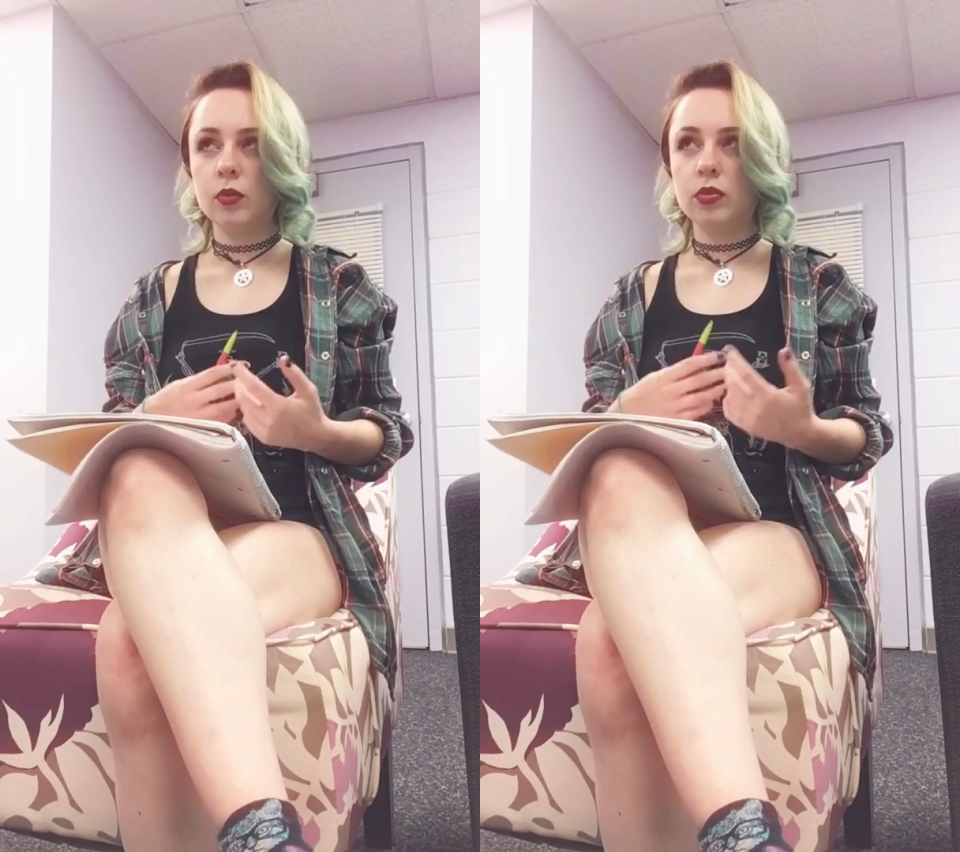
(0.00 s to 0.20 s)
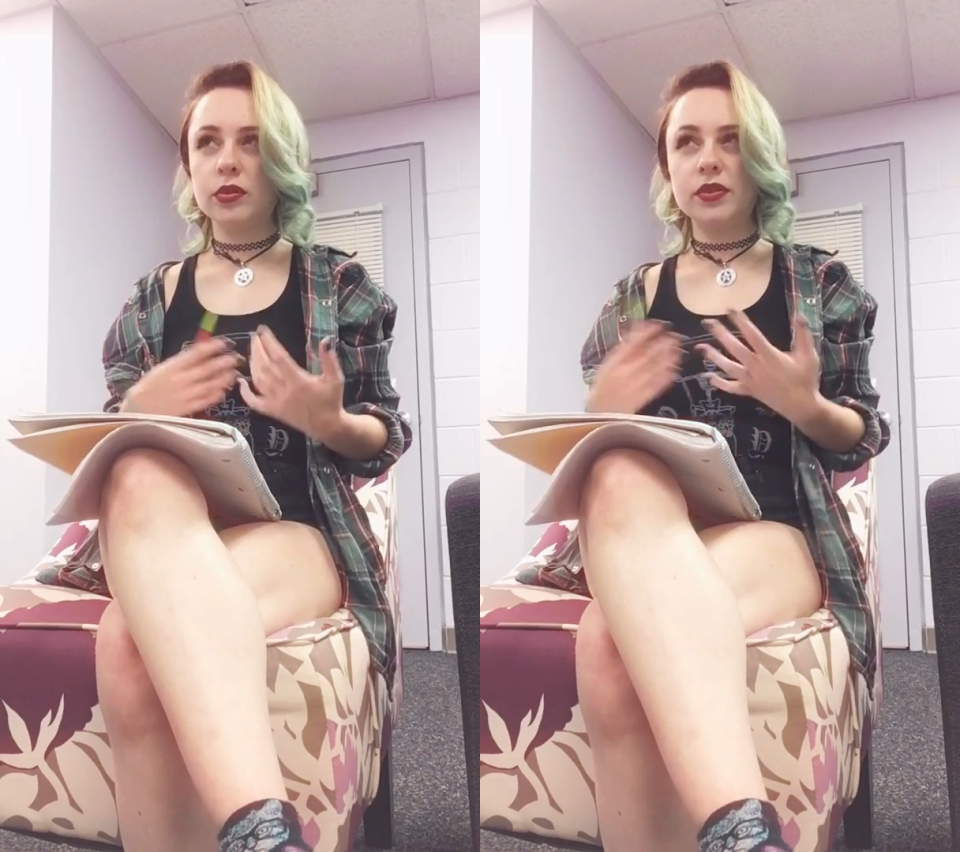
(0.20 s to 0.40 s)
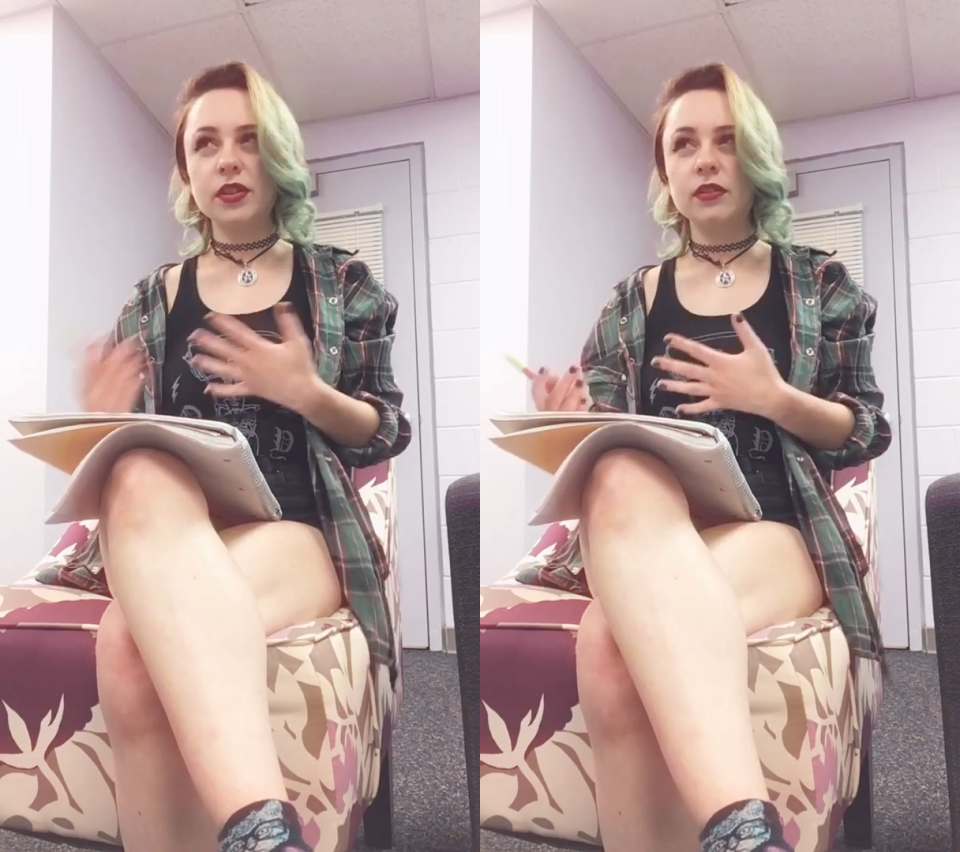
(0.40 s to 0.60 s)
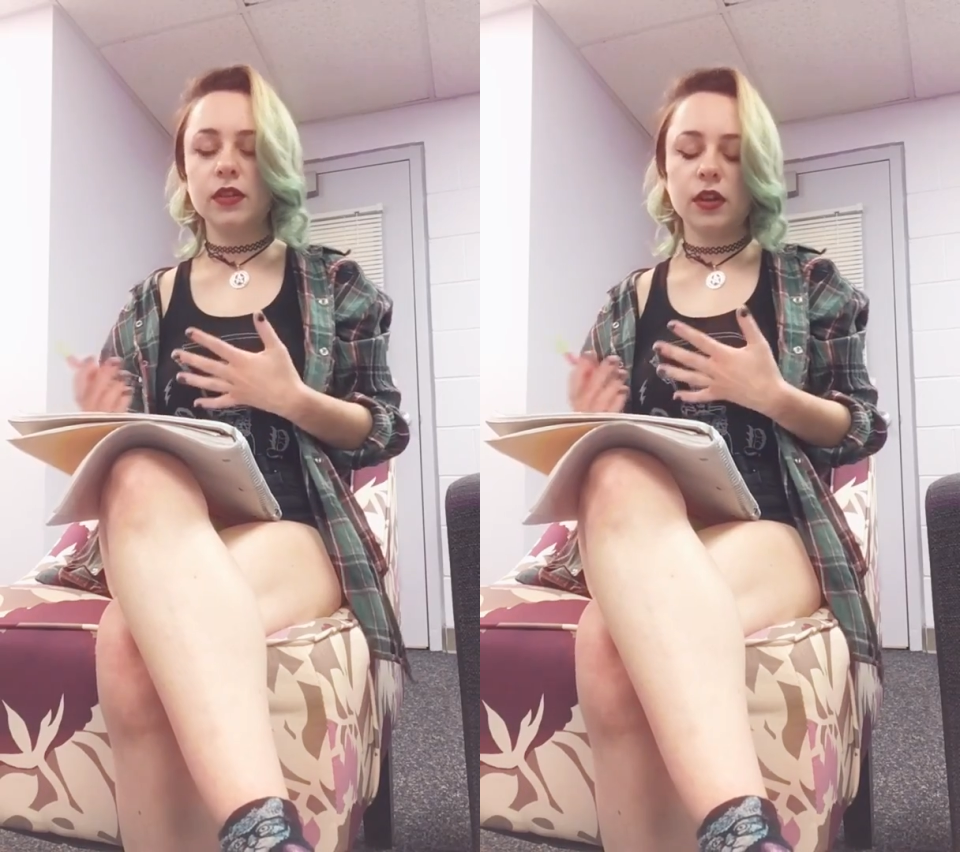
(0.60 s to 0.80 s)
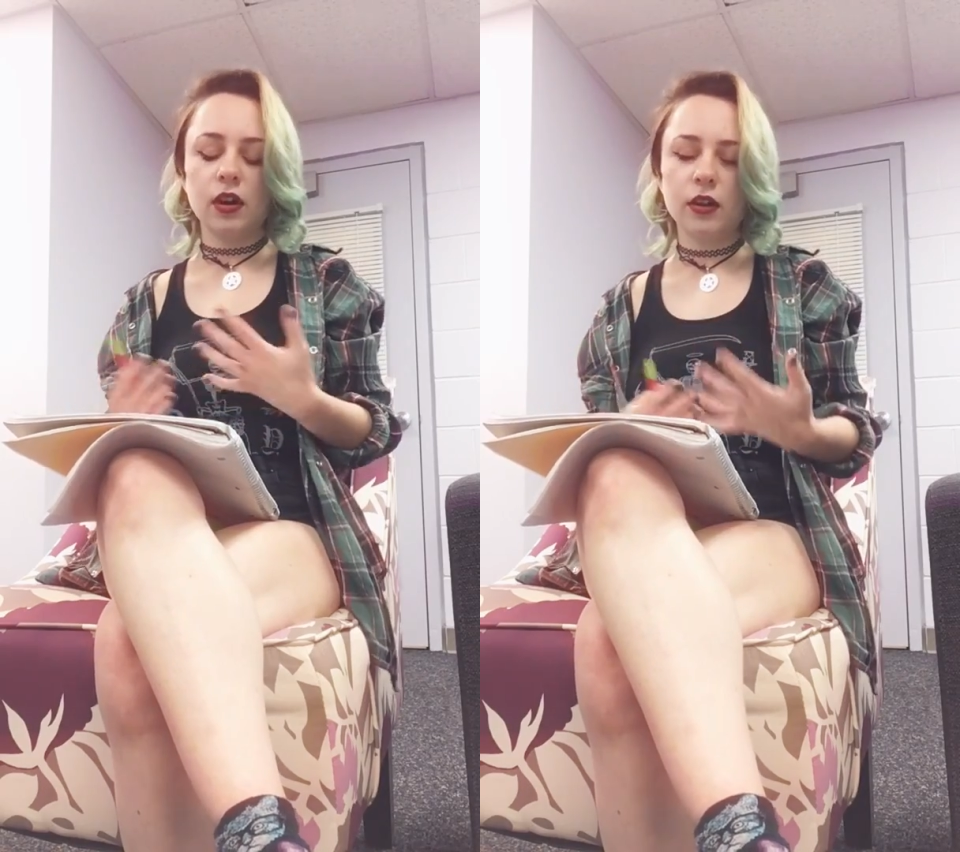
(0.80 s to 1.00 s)

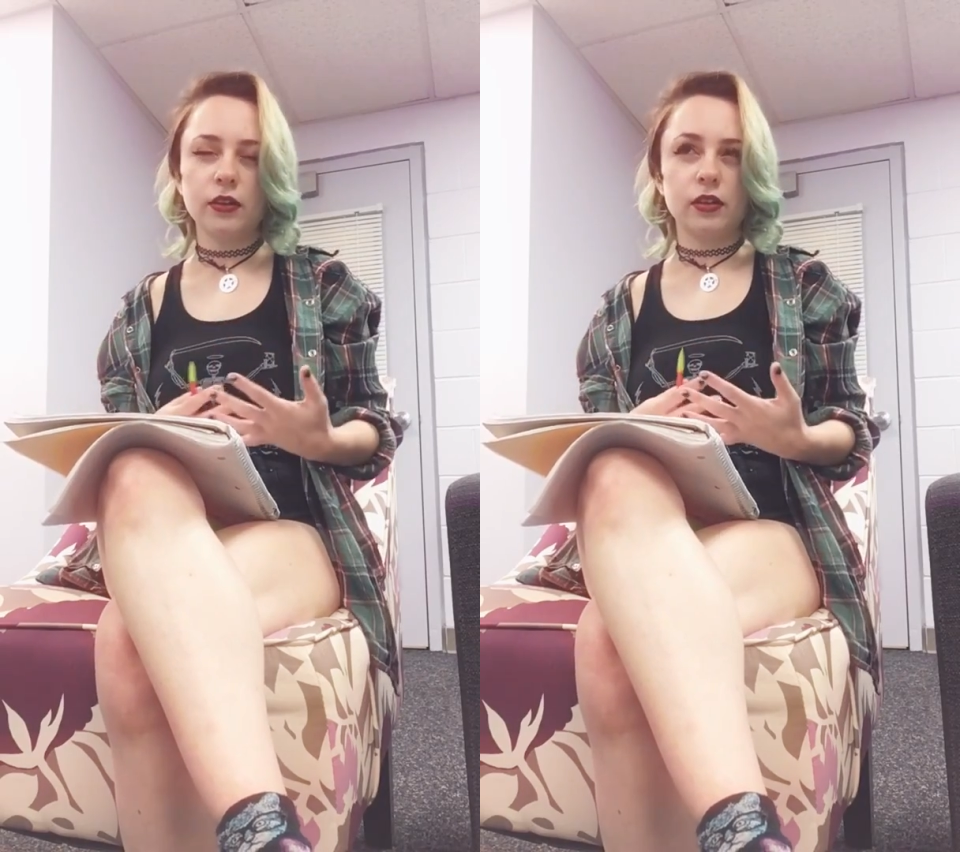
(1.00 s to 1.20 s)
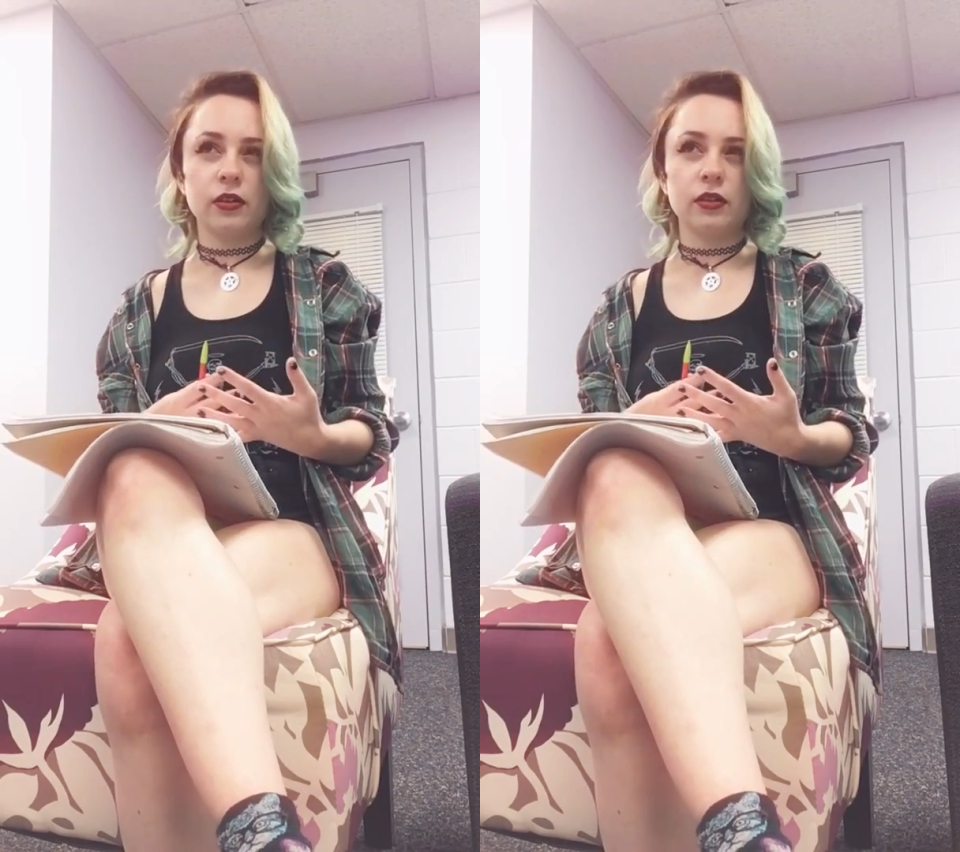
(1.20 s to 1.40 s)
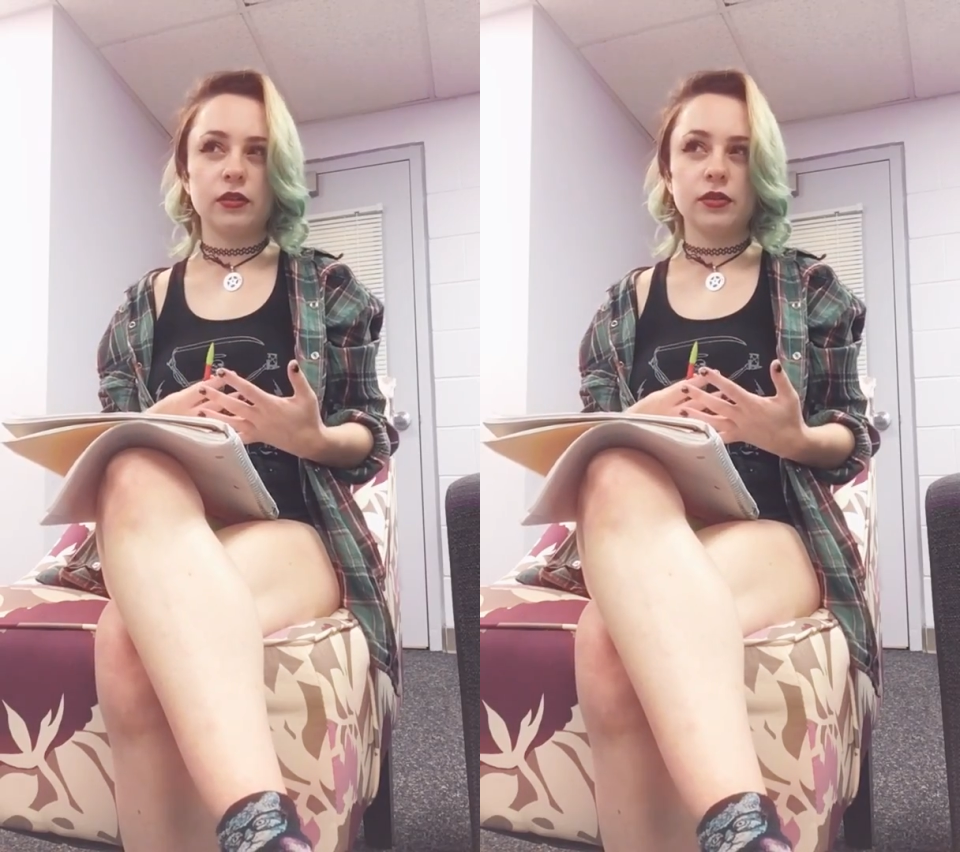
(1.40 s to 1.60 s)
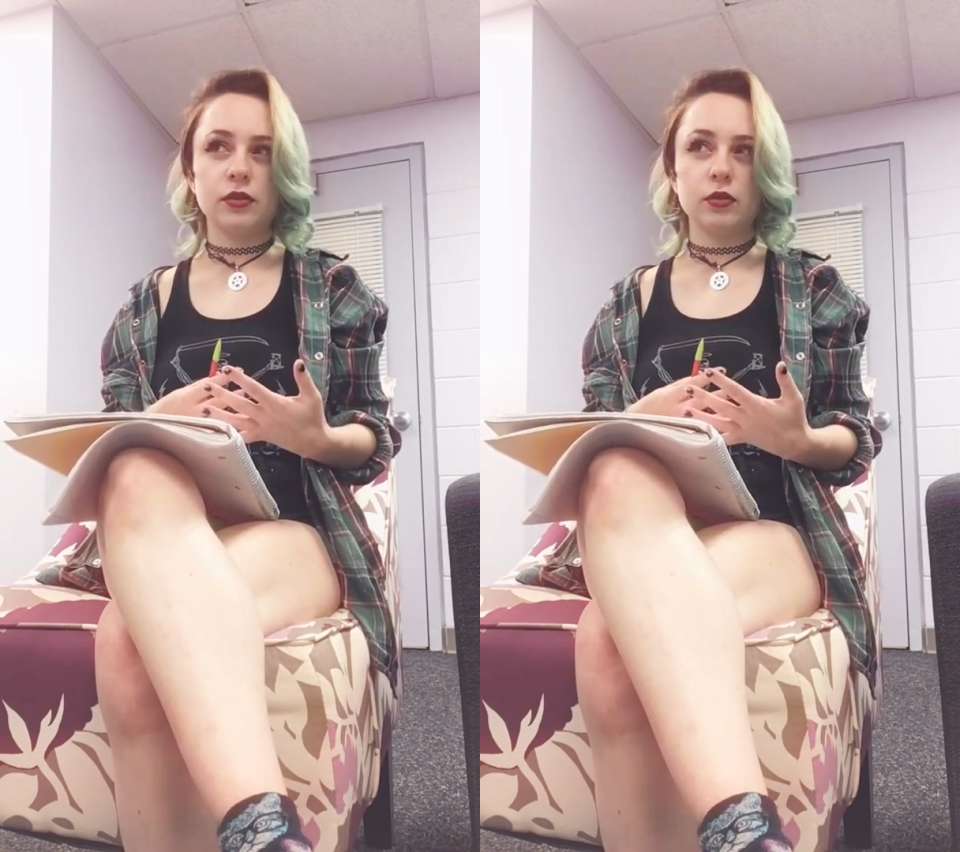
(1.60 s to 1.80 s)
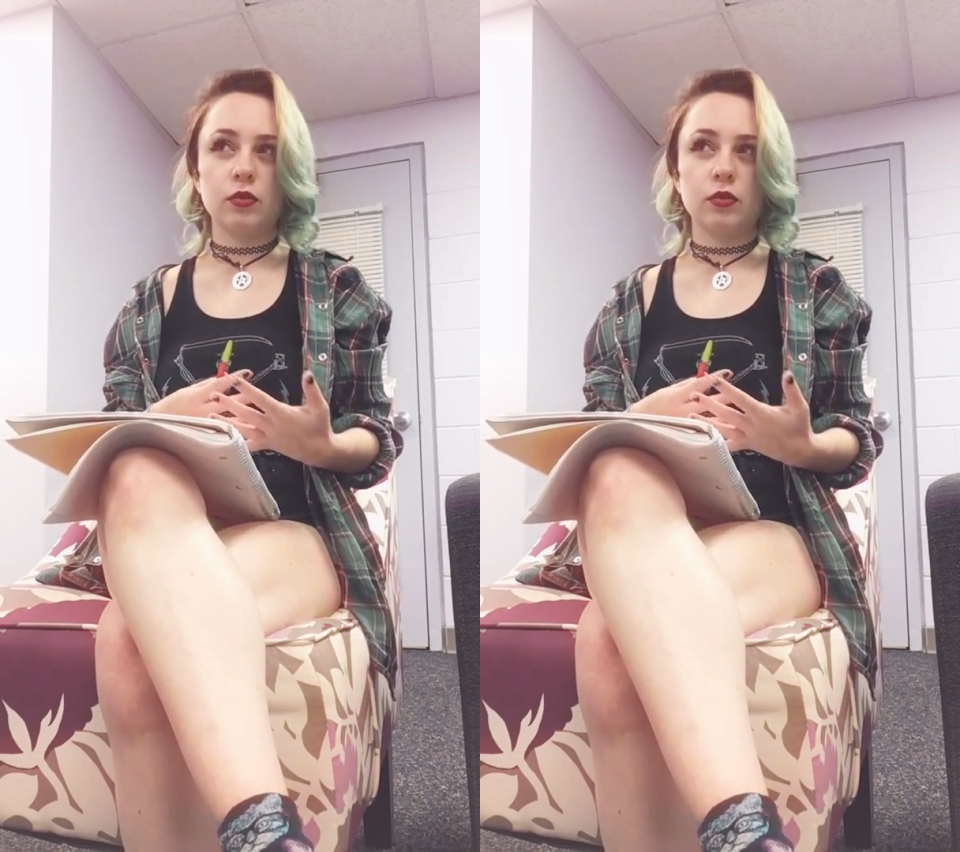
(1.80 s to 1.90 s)
perceiving others